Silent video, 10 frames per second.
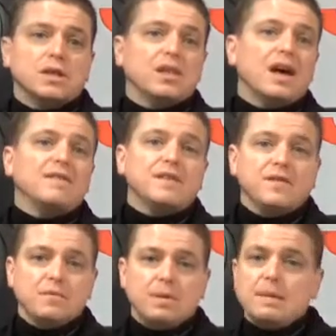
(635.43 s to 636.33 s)
a lot of
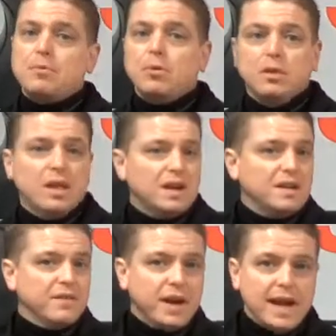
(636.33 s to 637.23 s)
different people with a lot of
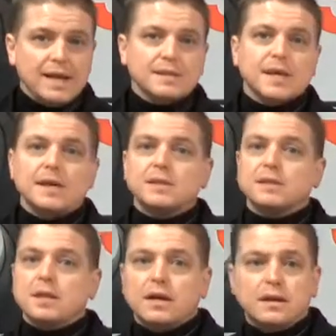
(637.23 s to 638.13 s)
different hand sizes,
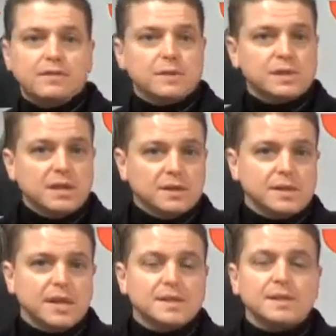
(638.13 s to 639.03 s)
a lot of different skill
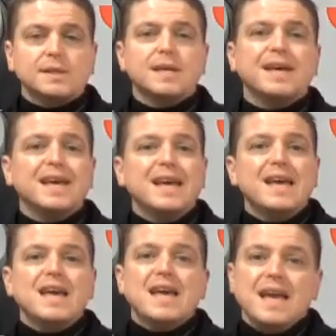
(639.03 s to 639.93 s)
sets, is that
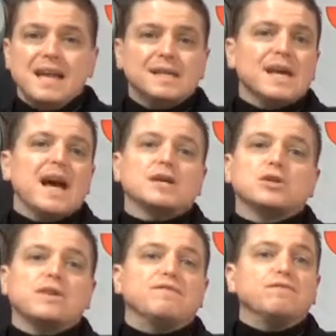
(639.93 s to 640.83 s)
it is
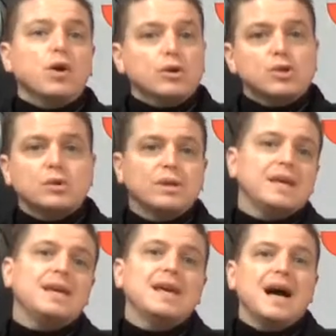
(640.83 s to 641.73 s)
actually
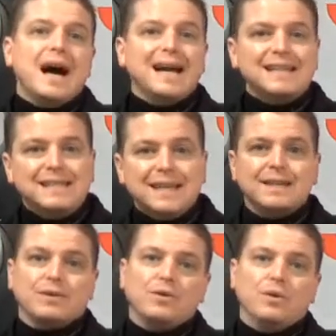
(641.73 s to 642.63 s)
virtually
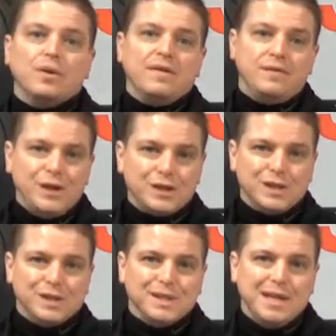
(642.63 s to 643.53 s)
identical
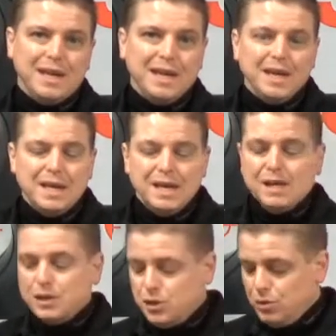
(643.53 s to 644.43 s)
efficiency
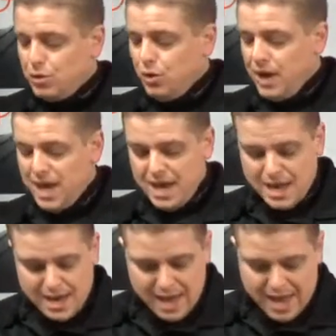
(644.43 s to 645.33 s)
to go
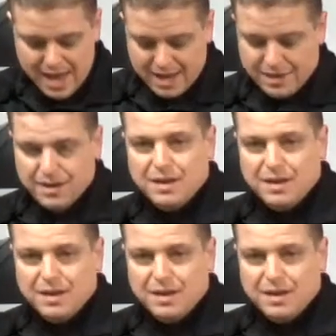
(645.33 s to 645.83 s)
ahead and,